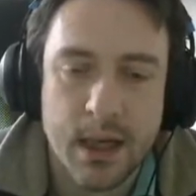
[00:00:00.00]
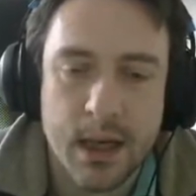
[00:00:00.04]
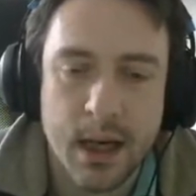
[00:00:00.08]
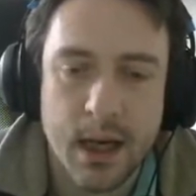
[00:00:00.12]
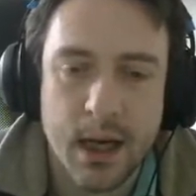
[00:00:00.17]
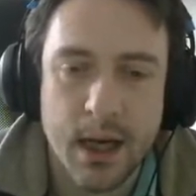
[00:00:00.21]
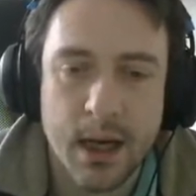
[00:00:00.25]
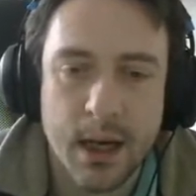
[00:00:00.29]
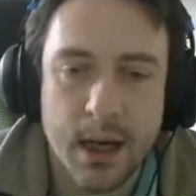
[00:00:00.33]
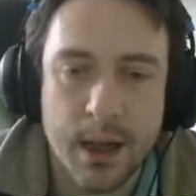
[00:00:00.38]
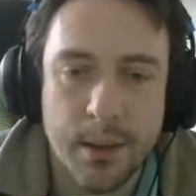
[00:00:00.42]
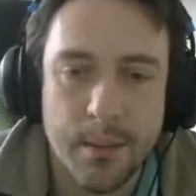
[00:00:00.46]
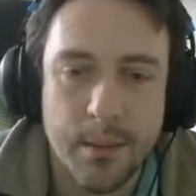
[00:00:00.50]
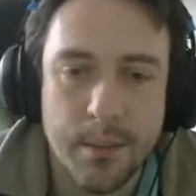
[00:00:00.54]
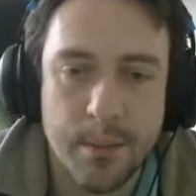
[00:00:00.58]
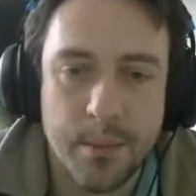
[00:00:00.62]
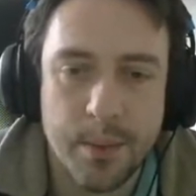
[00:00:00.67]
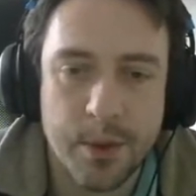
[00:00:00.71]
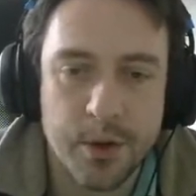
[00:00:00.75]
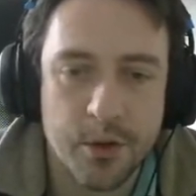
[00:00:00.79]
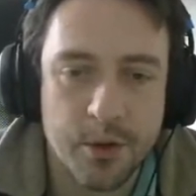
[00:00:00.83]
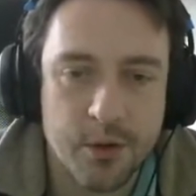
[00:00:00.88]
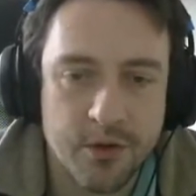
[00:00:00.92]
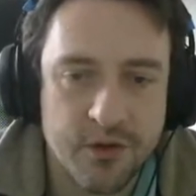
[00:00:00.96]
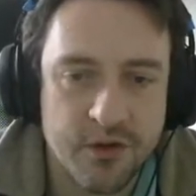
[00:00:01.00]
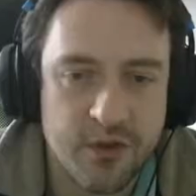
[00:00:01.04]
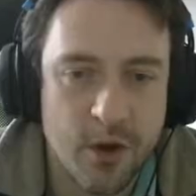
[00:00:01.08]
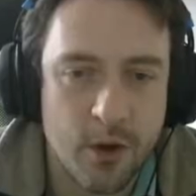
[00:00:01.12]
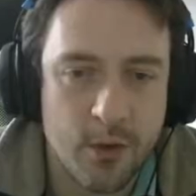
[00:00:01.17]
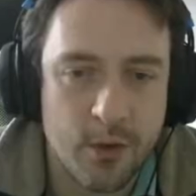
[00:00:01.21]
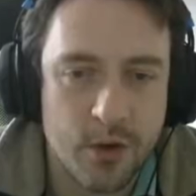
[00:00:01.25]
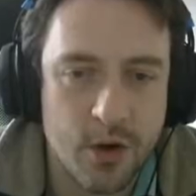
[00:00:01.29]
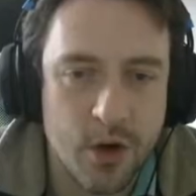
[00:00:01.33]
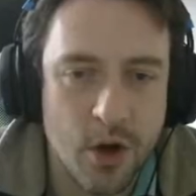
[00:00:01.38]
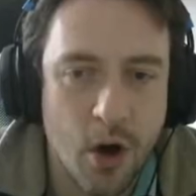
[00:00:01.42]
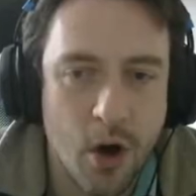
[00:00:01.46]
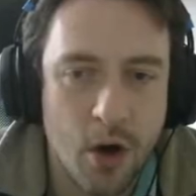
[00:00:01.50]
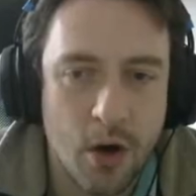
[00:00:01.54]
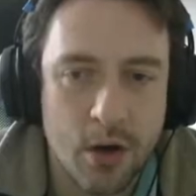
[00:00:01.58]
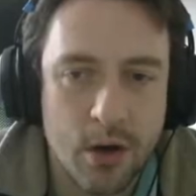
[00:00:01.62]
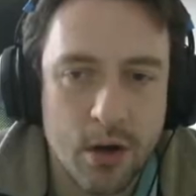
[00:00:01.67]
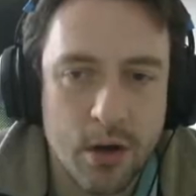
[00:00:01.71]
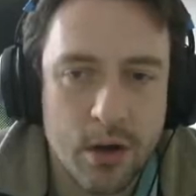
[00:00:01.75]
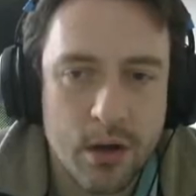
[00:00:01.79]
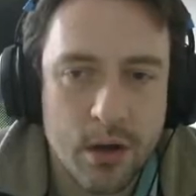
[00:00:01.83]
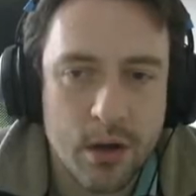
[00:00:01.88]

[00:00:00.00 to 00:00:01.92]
but also not